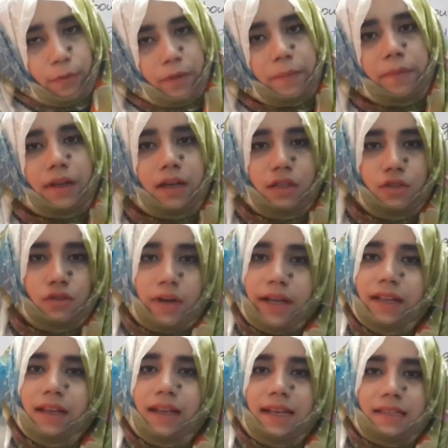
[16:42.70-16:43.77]
people
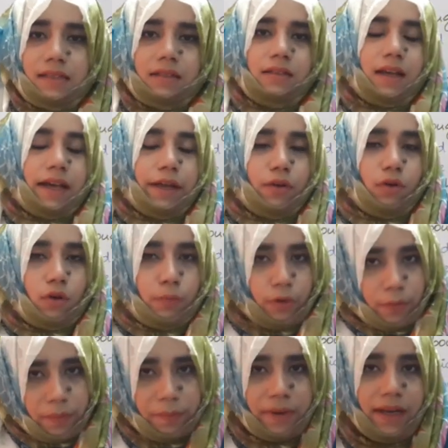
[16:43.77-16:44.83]
enjoy the lesson. I hope
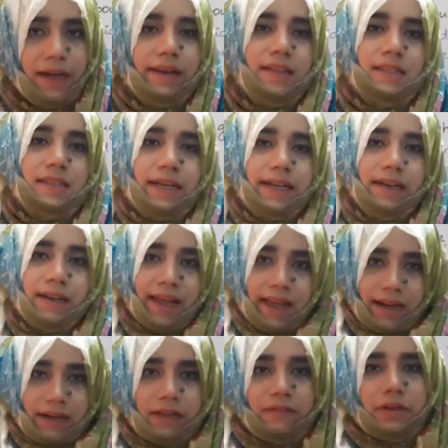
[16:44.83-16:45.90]
you people understand
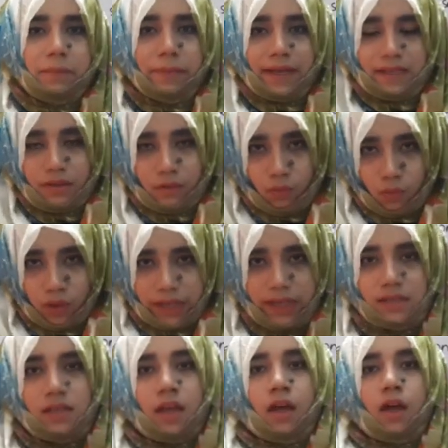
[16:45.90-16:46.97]
active and passive
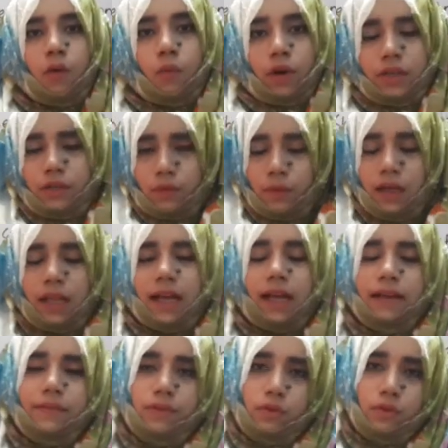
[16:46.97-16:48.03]
voice. What you will
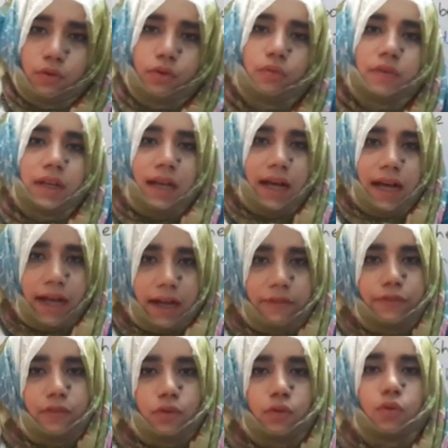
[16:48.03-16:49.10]
have to do, you will
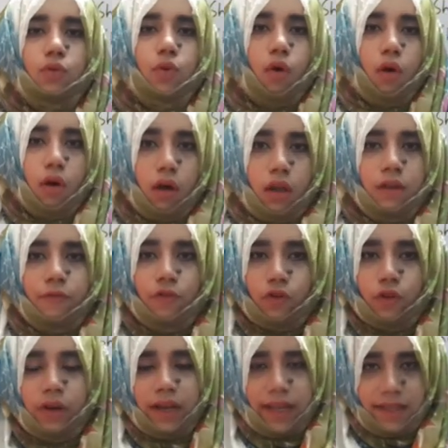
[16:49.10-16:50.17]
have to do all
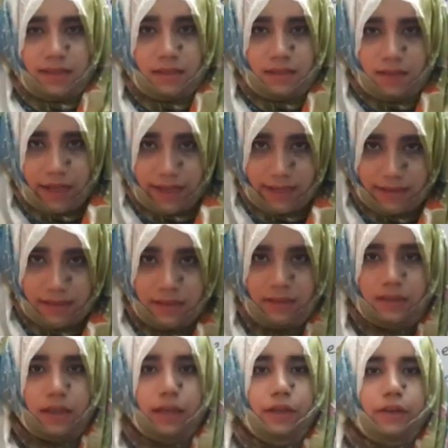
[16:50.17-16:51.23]
4
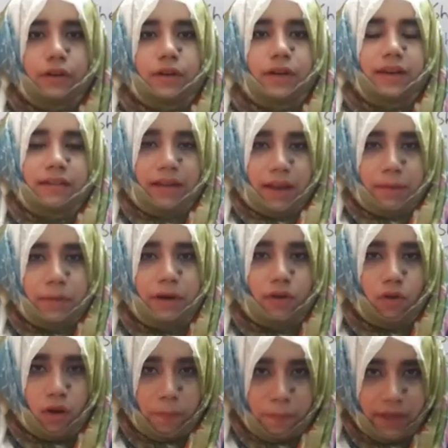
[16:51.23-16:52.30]
exercises in your
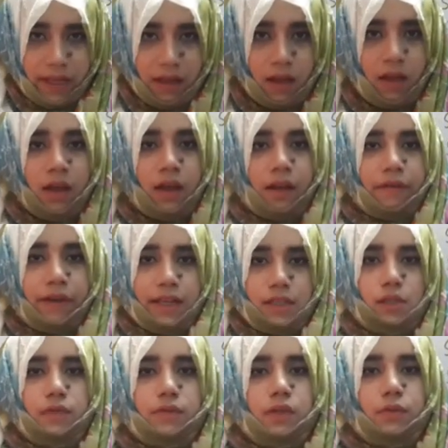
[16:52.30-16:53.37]
grammar copy.
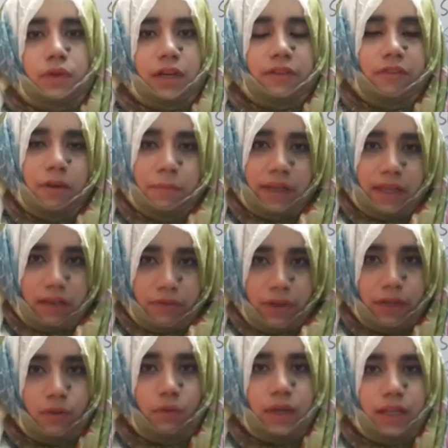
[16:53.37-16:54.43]
Rest of the work will be
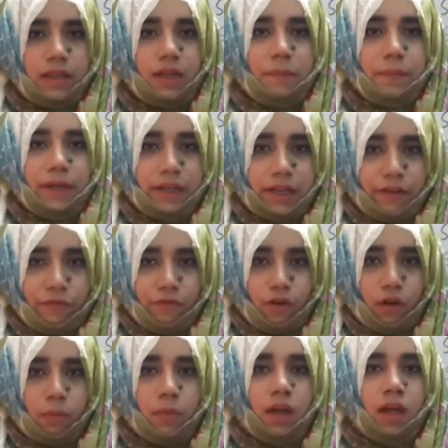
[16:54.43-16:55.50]
given you in the PDF
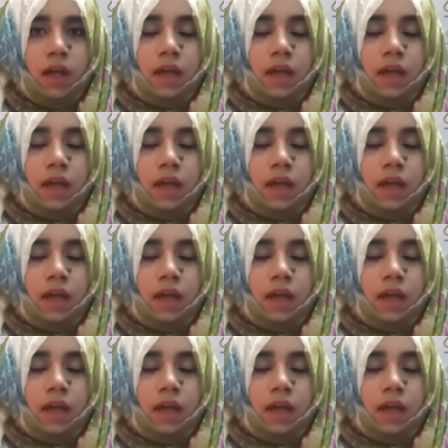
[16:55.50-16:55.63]
form.